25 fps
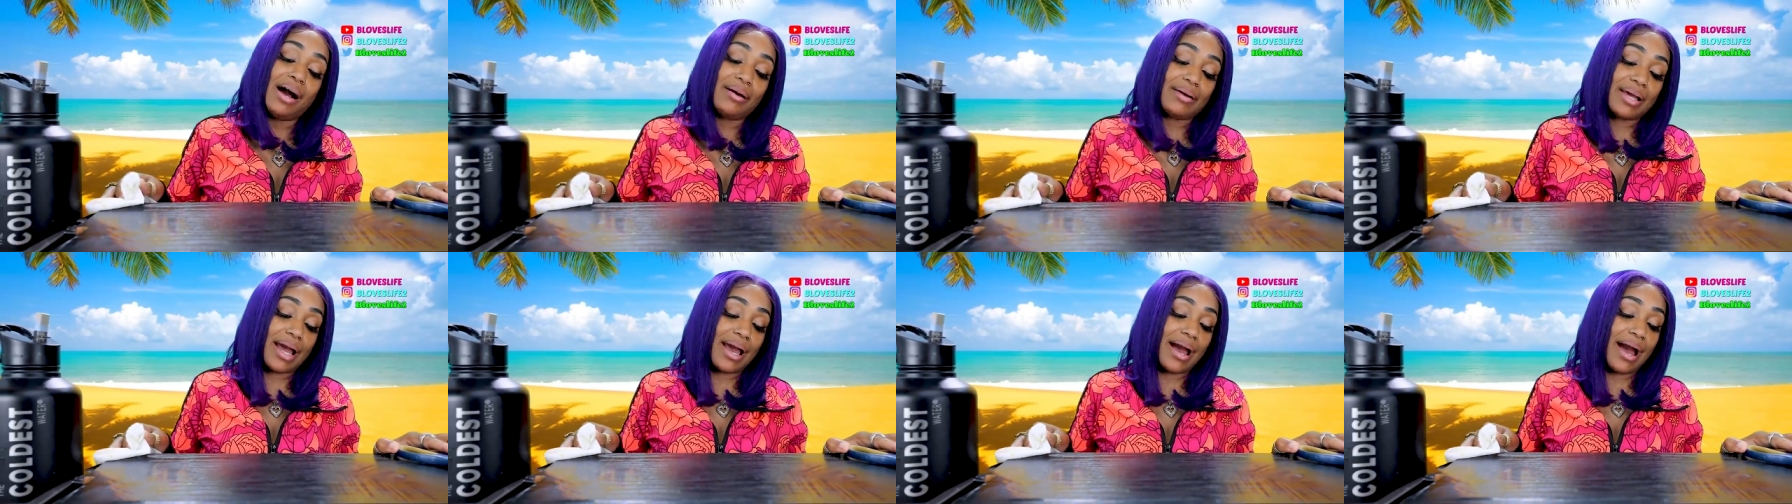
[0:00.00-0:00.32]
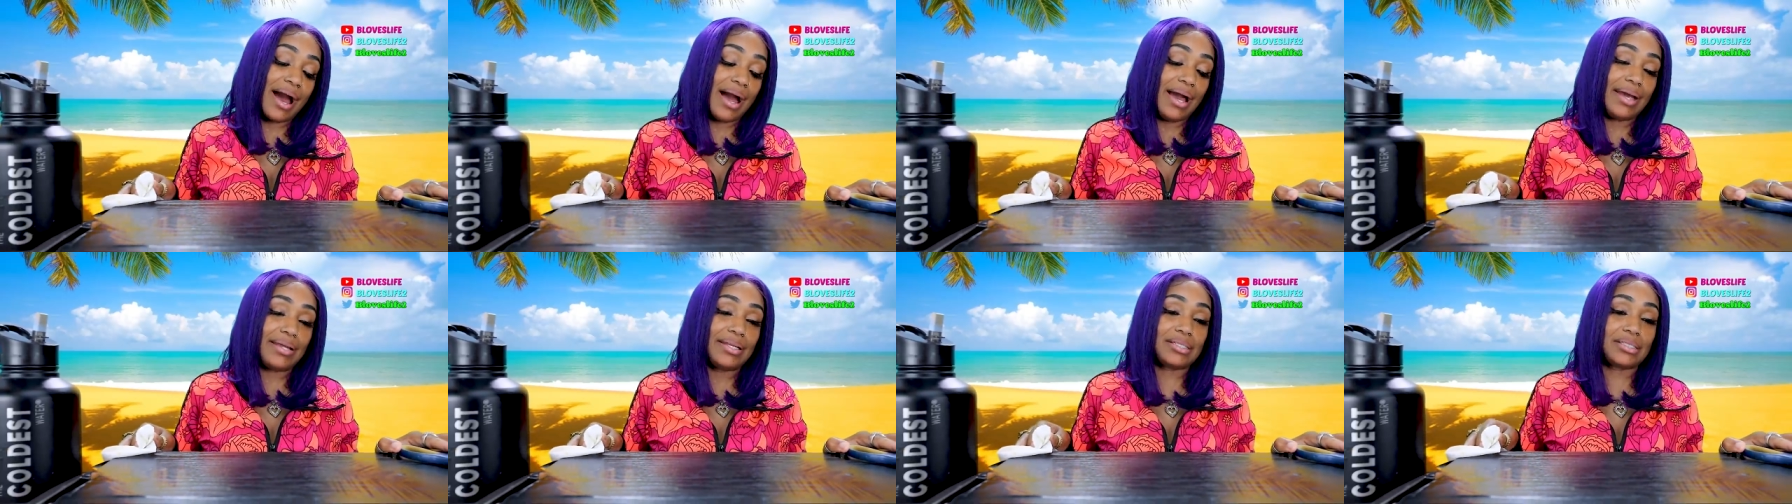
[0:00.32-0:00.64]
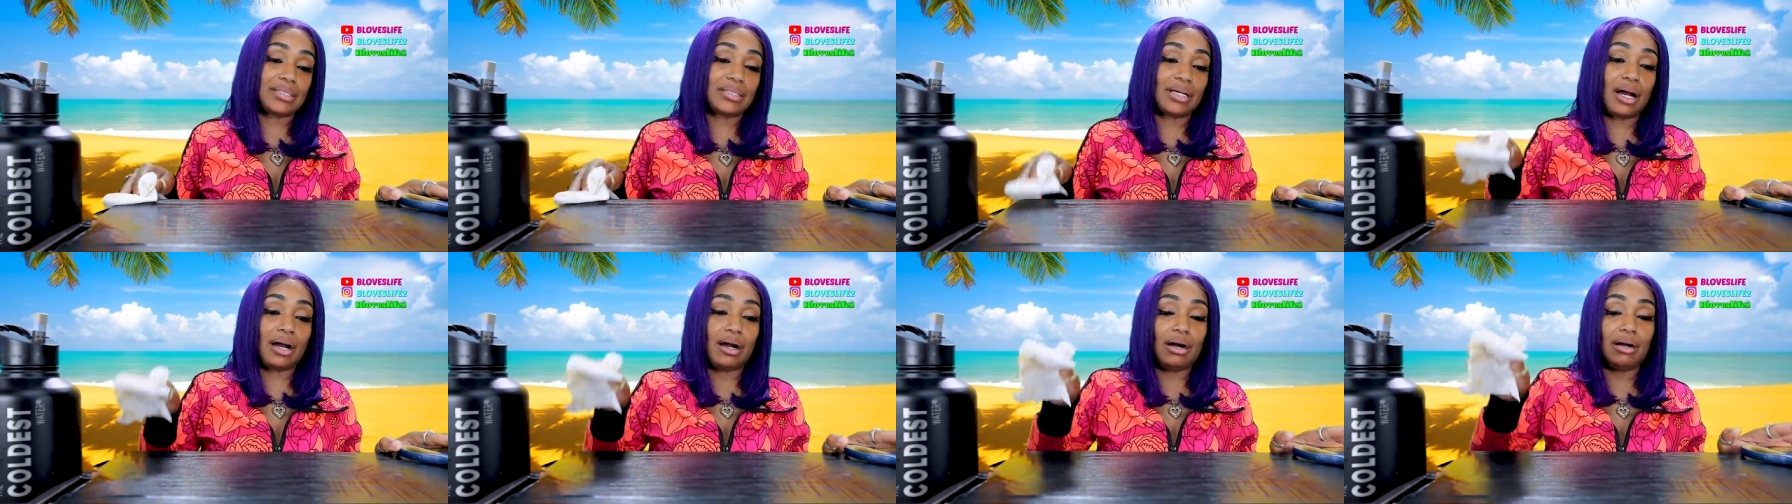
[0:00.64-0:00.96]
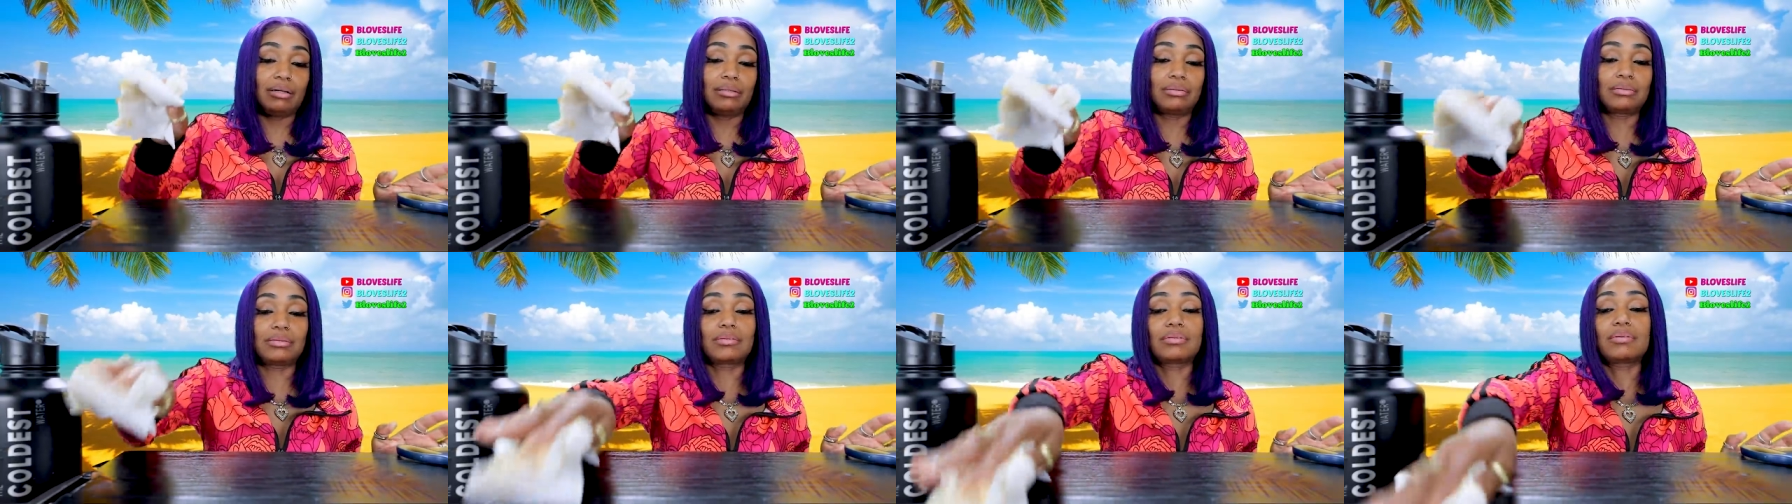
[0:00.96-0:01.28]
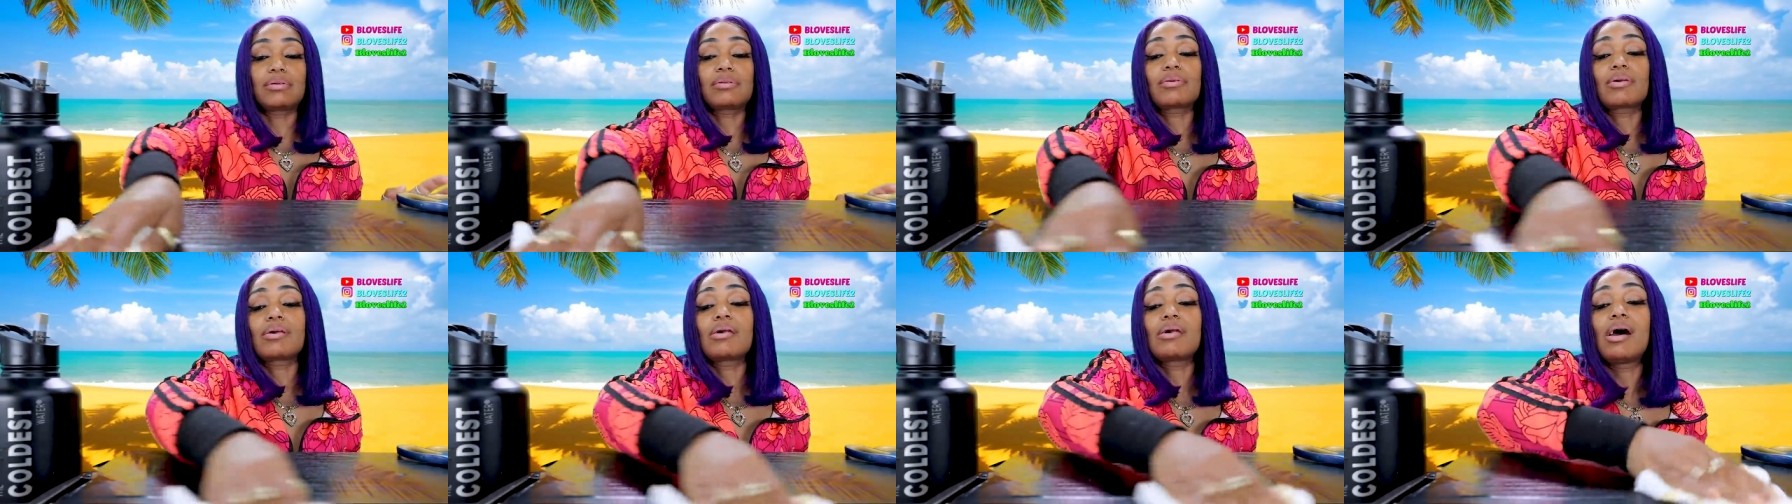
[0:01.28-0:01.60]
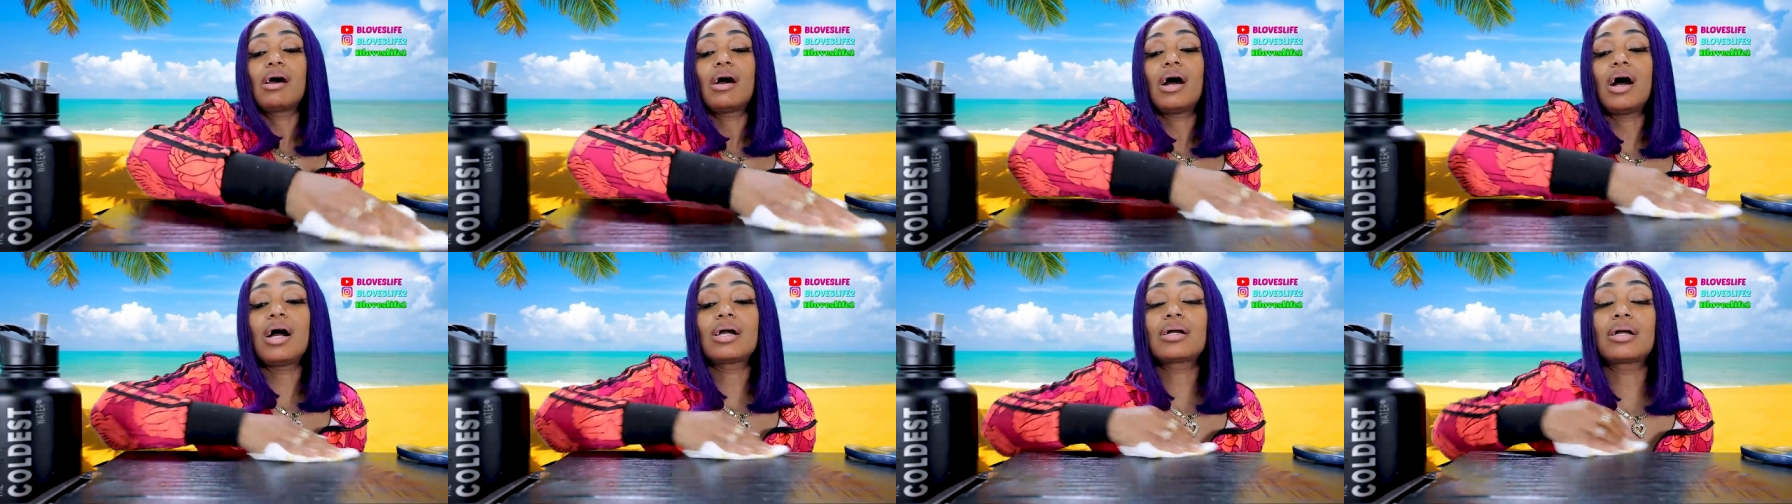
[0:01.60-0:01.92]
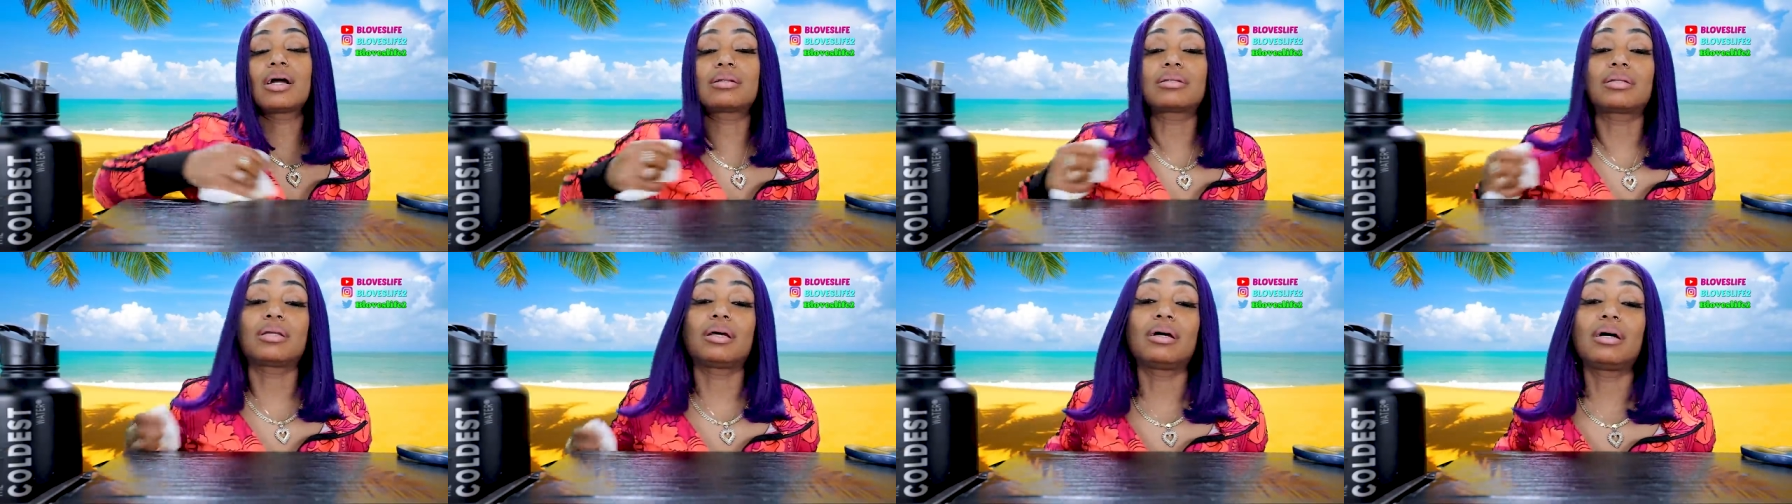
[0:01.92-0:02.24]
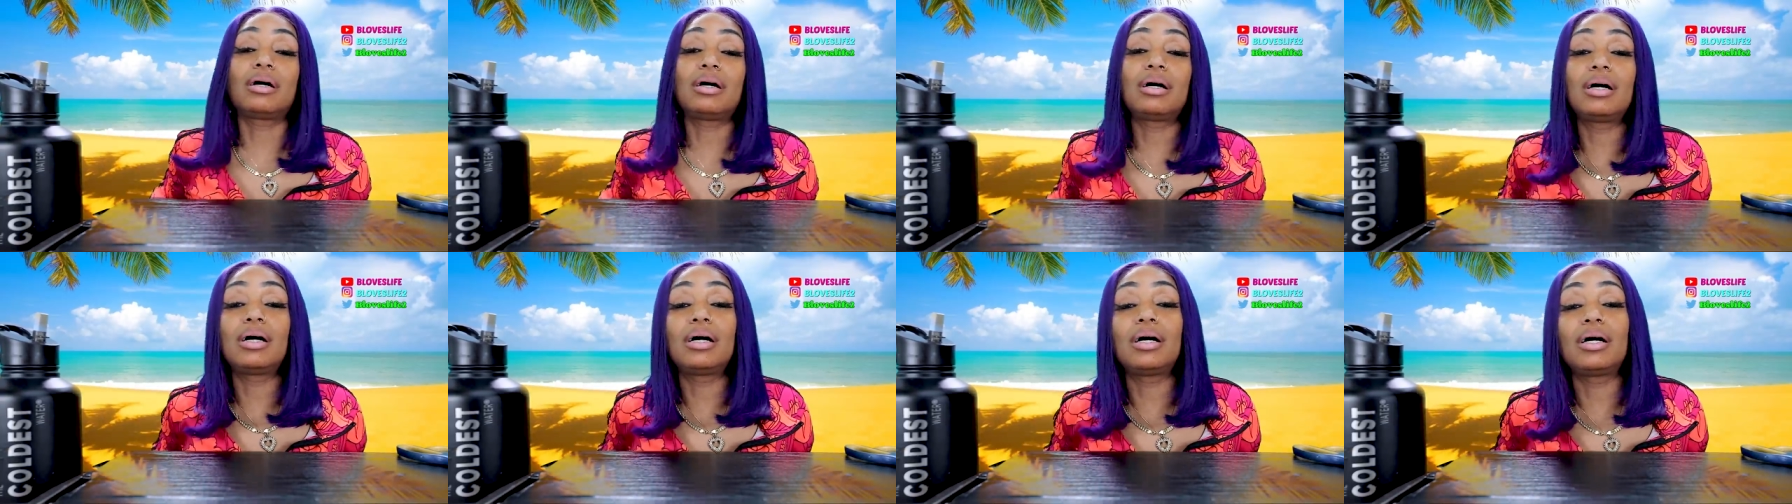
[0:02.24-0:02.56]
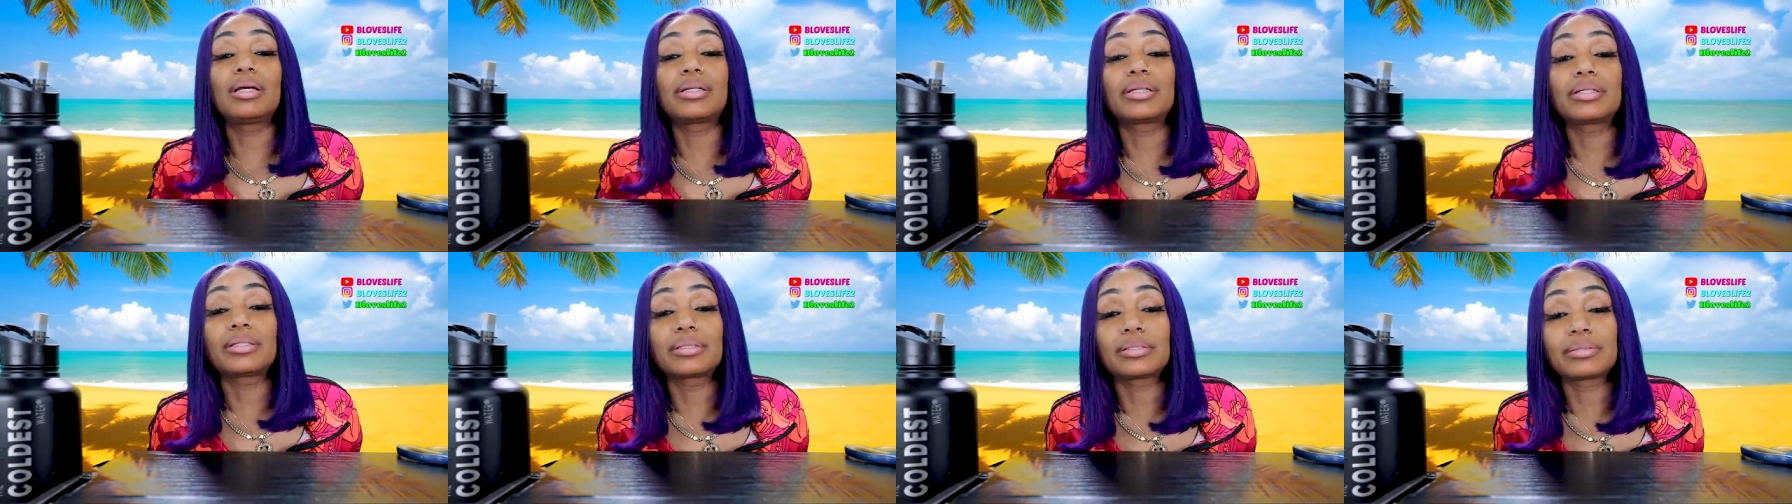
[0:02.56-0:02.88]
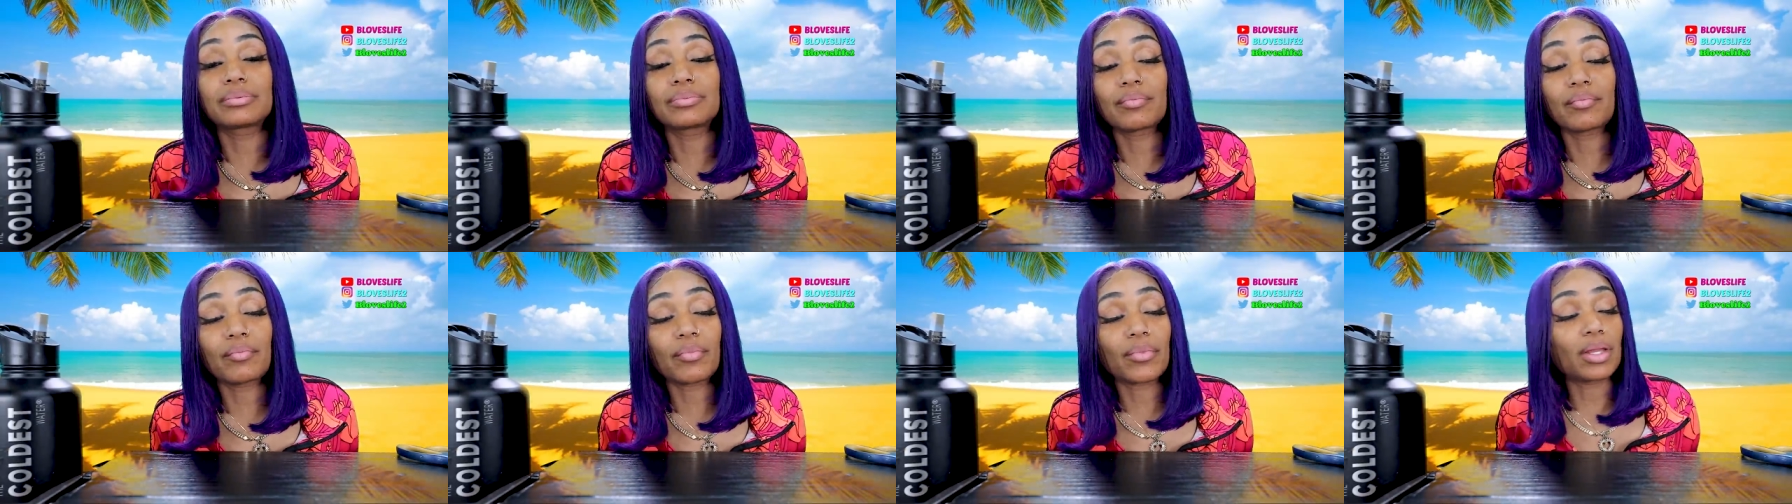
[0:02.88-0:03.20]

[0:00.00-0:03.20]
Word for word: I got artist, y'all. I got that artist.